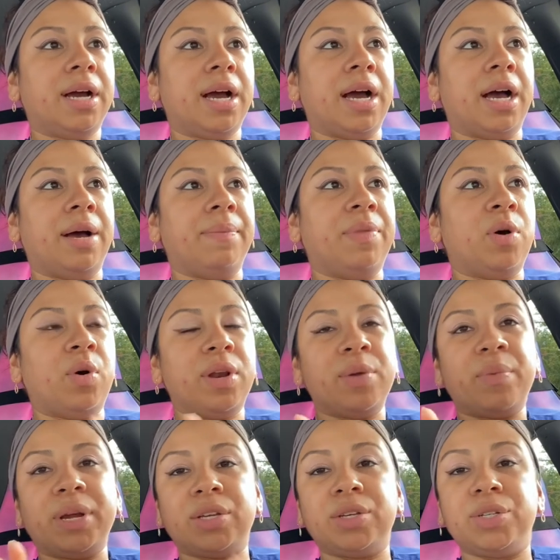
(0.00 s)
Um, the only
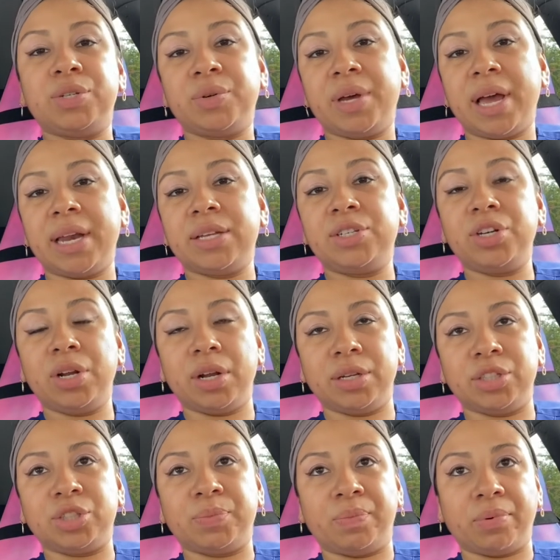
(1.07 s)
break you do get is your
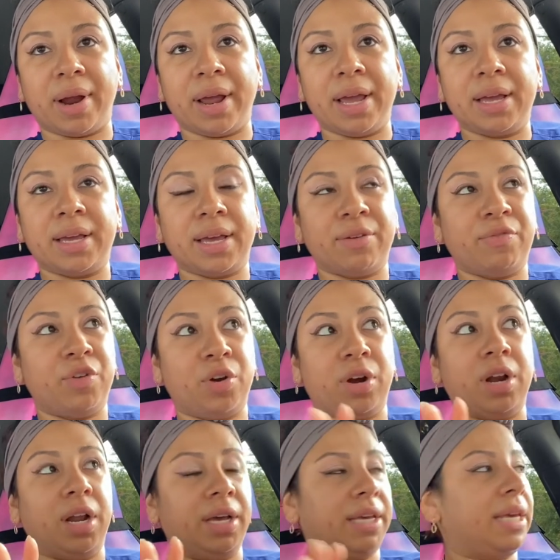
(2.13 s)
lunch break if you're
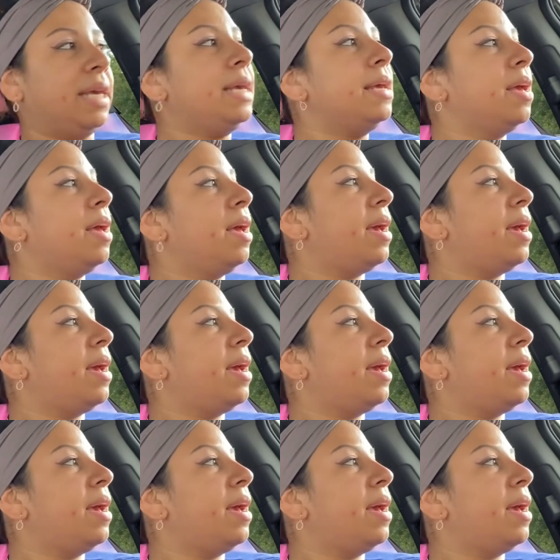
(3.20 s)
lucky